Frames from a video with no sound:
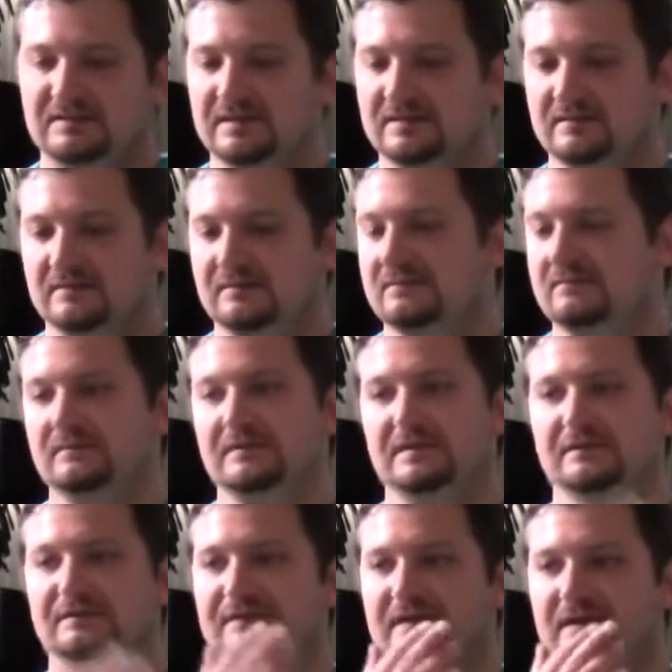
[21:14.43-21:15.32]
then
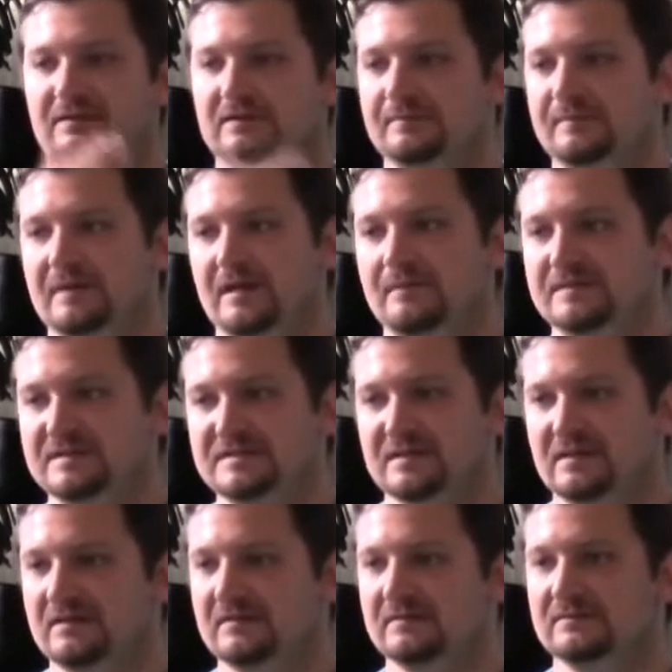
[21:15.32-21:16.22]
they'll fire up
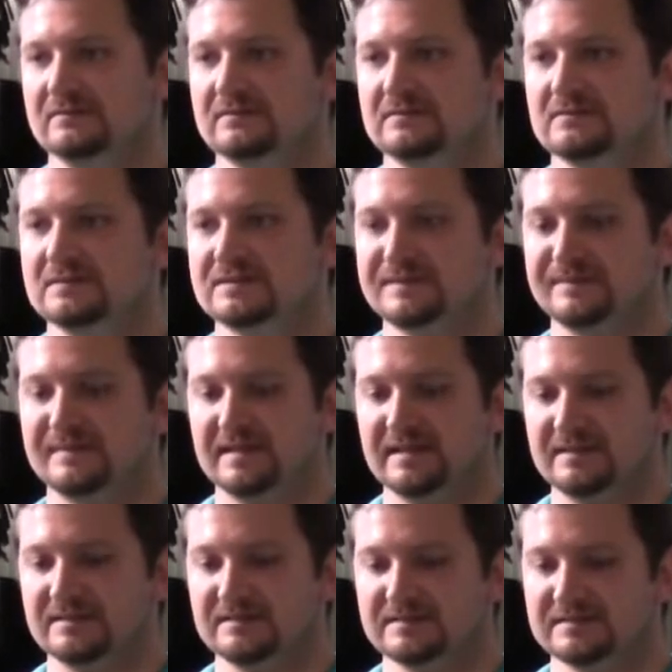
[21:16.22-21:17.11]
Amazon or
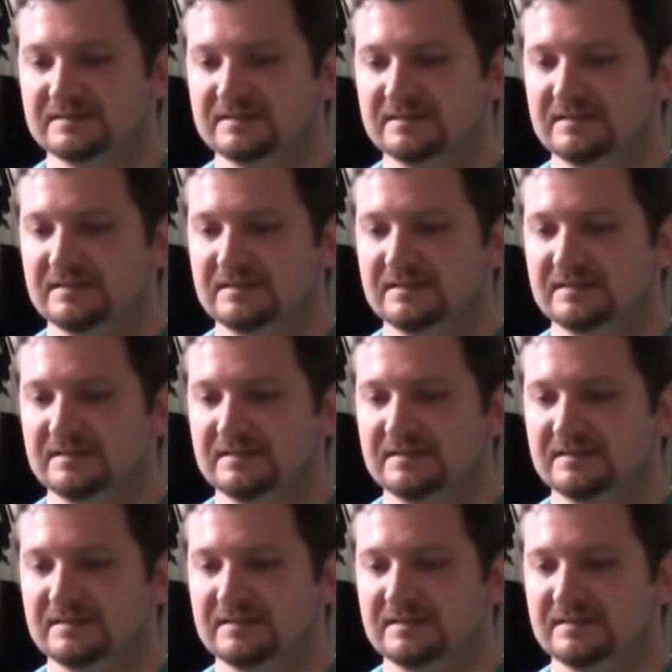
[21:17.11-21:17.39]
something else.